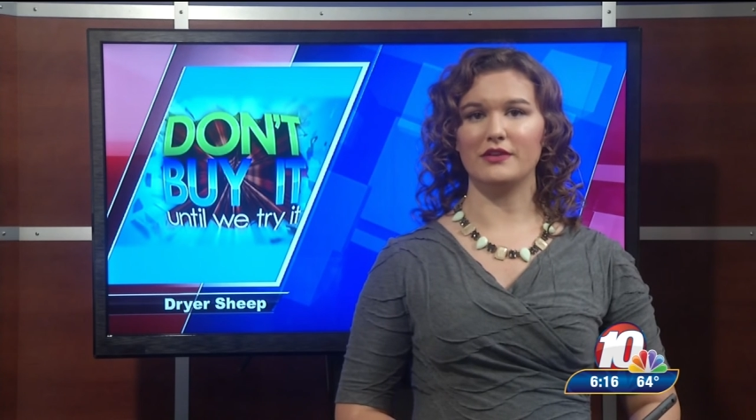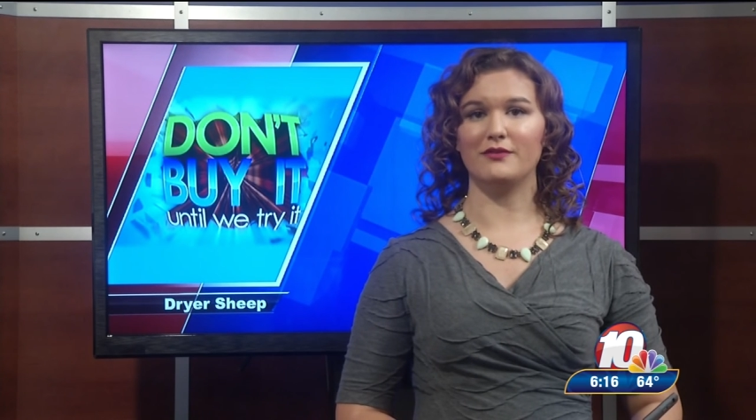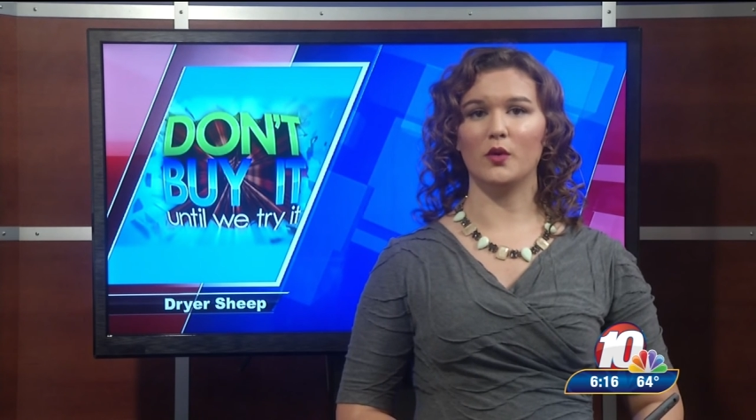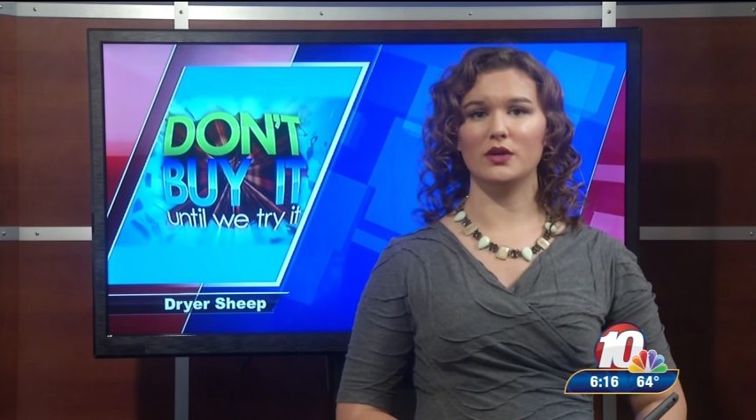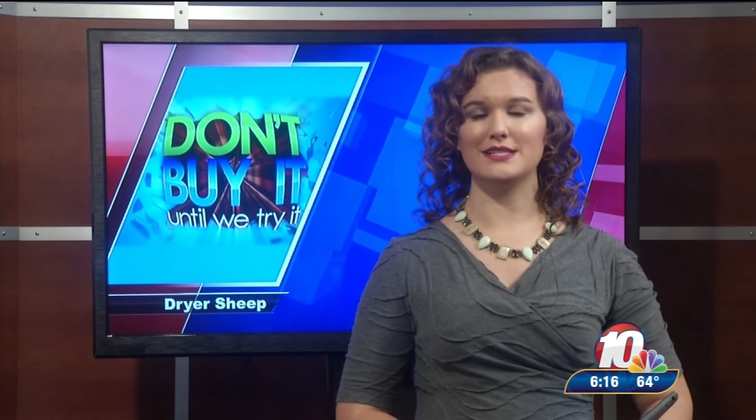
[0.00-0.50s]

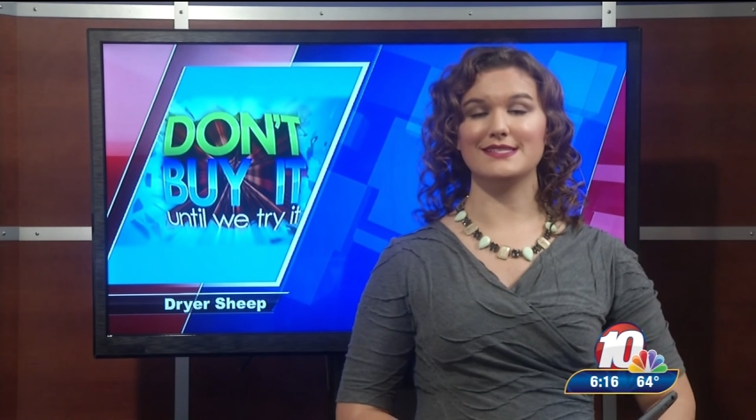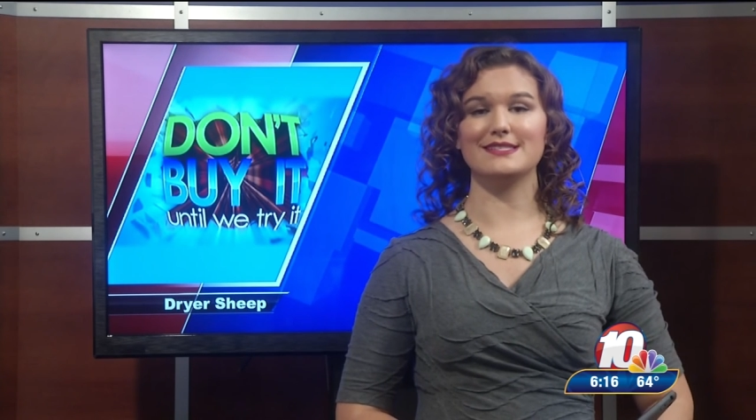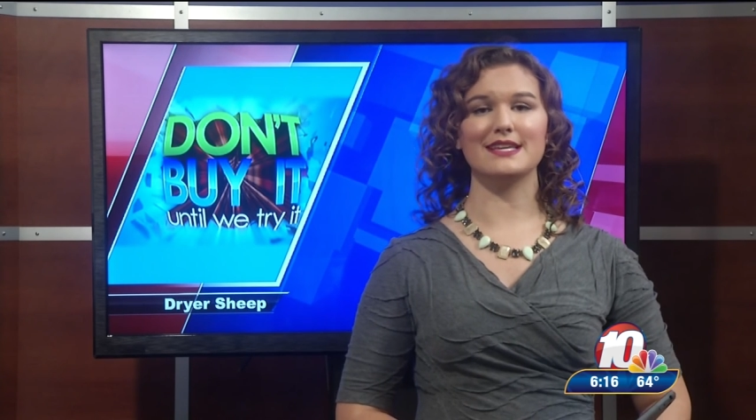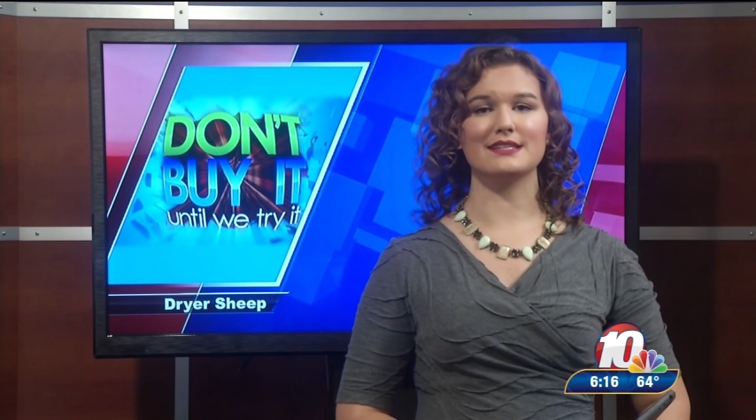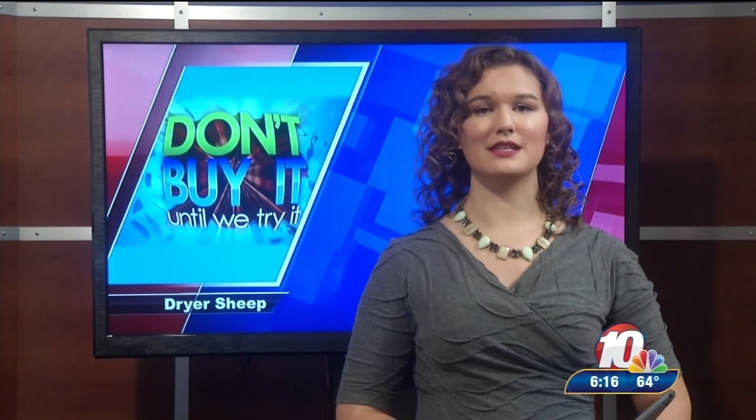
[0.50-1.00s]
four to
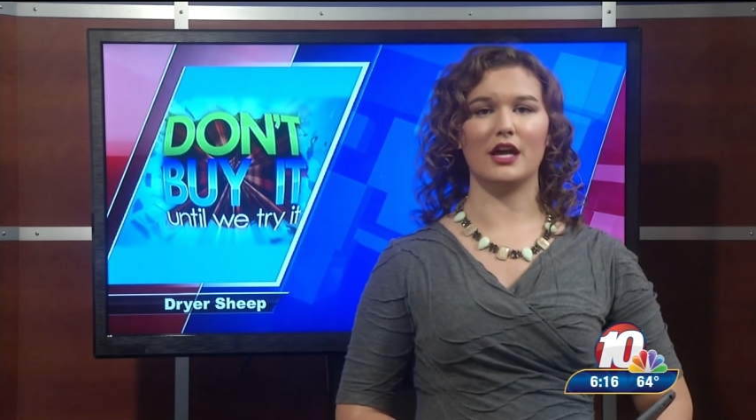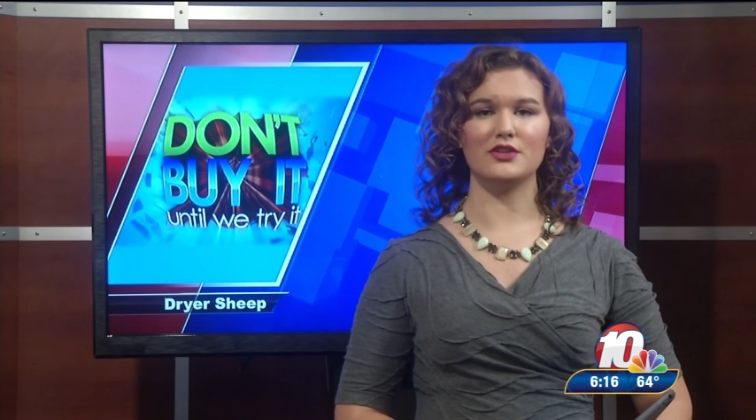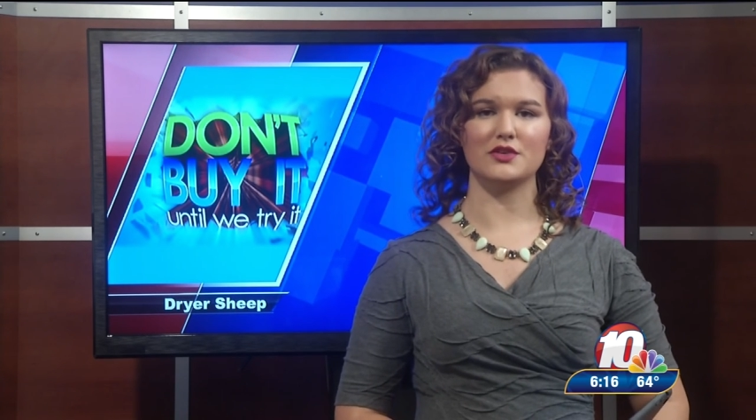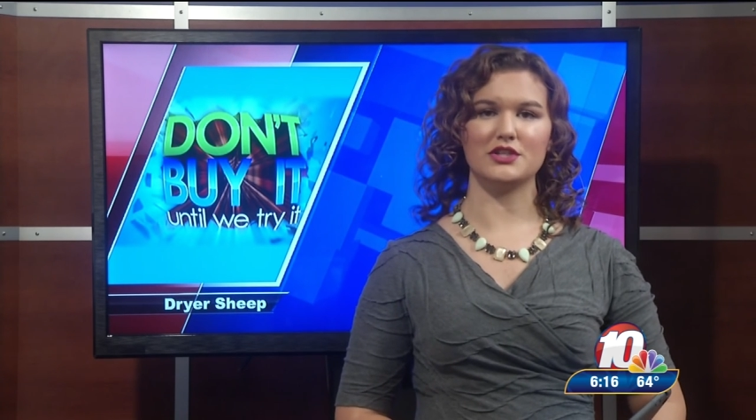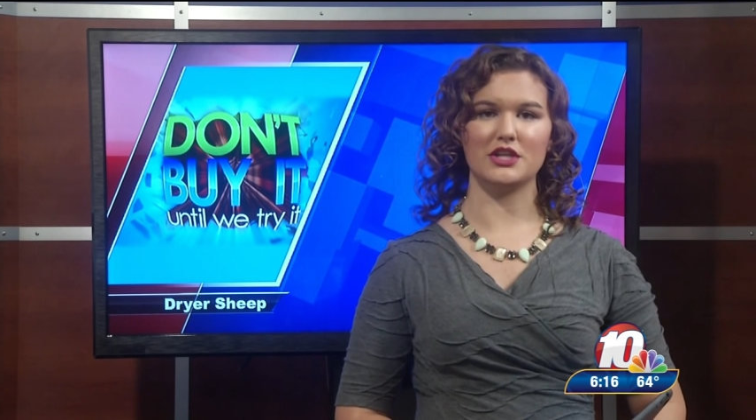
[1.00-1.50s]
six
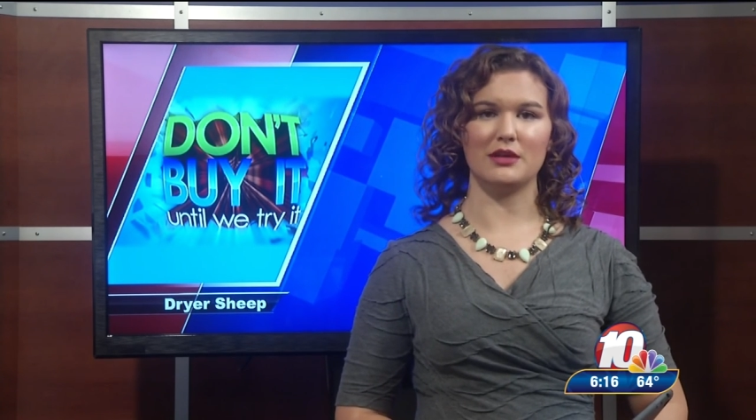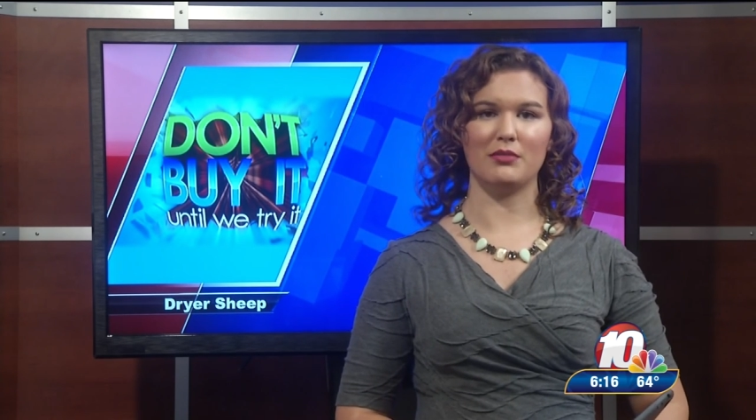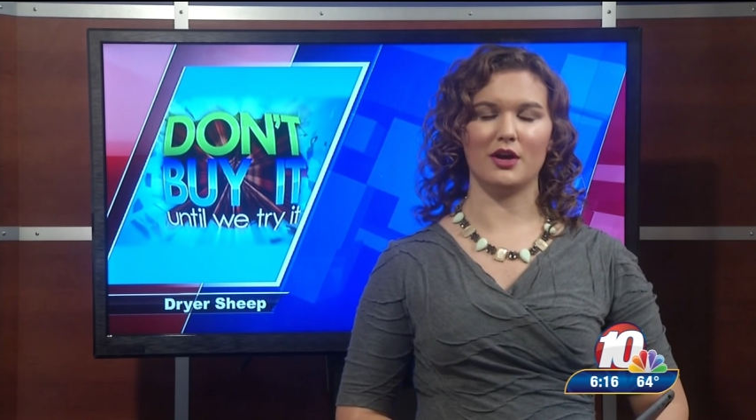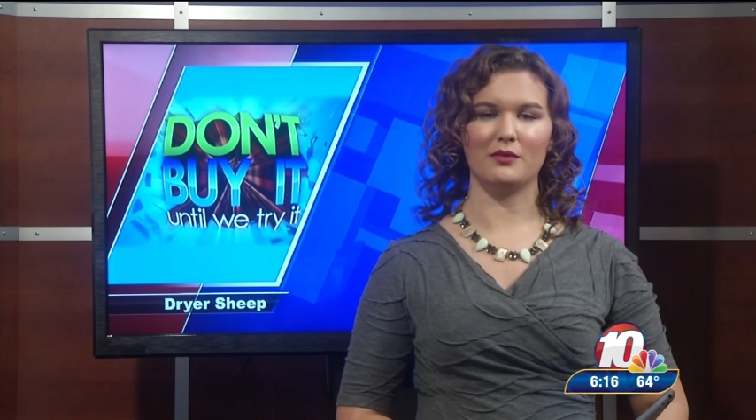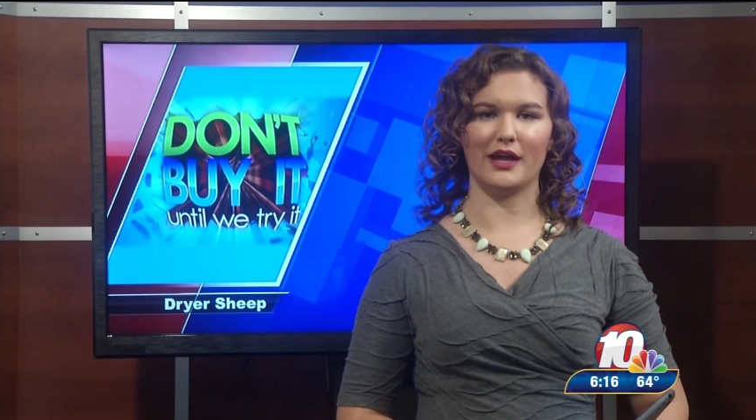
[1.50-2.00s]
laundry sheep
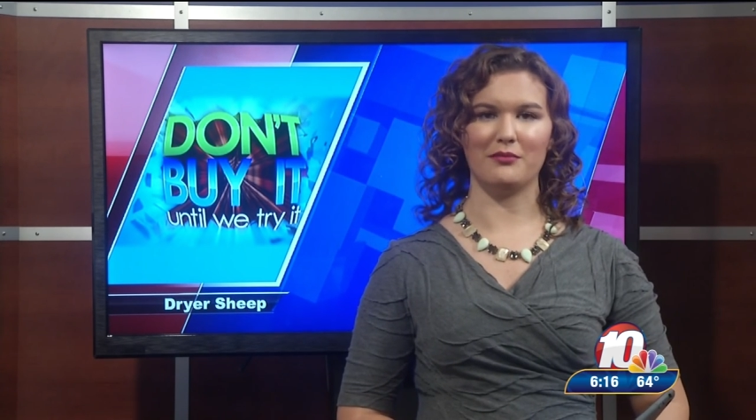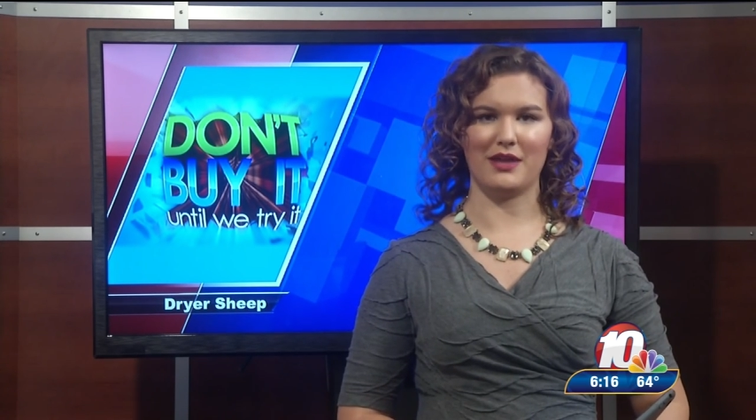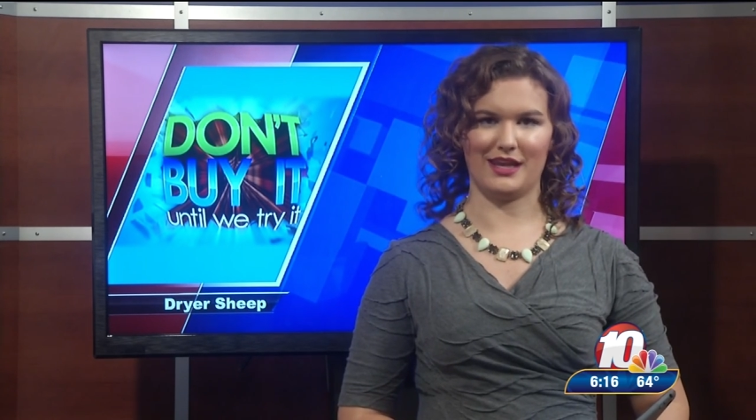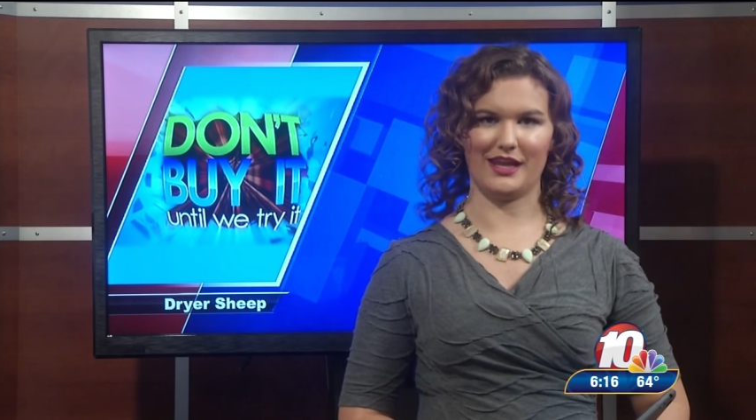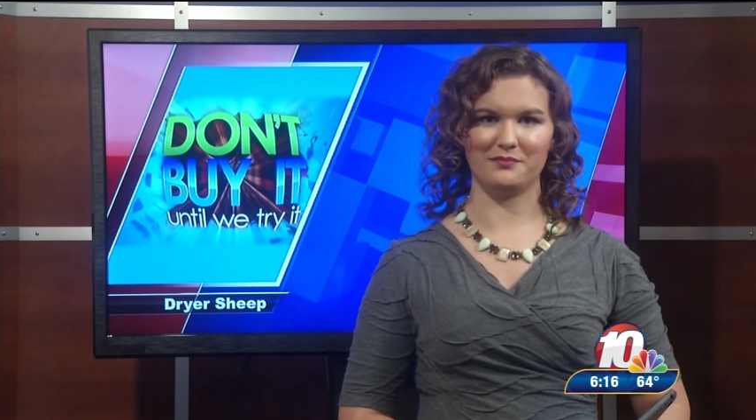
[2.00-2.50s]
are
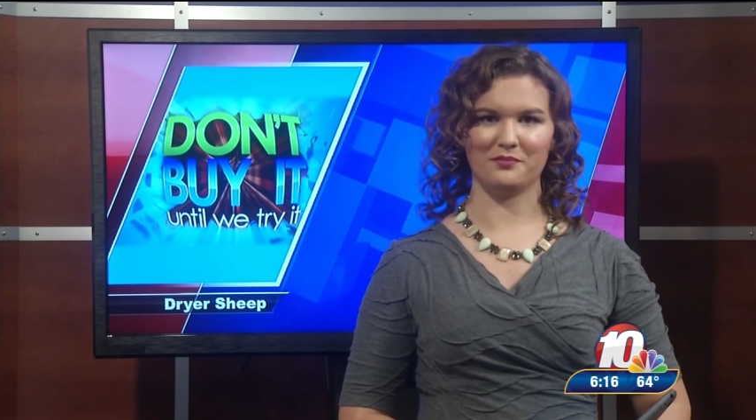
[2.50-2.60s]
recommended.